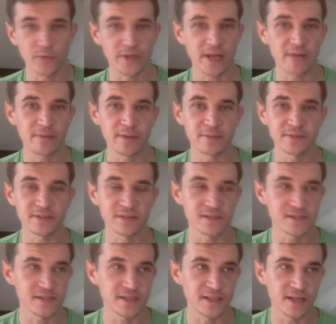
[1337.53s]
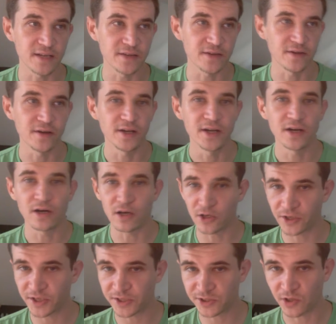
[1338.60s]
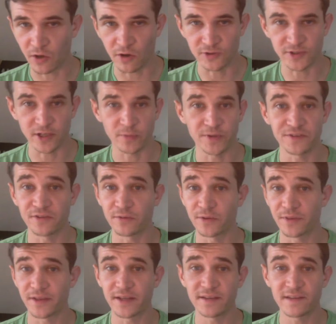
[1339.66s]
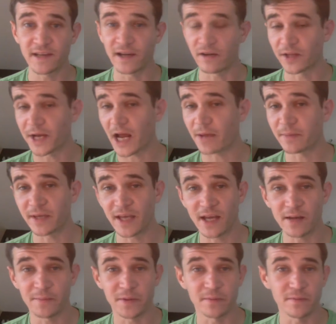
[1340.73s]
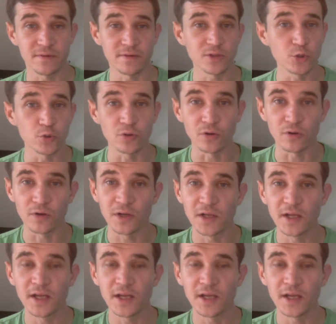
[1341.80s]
We'd be able to listen in on their earnings calls like we do with Intel and IBM and Google,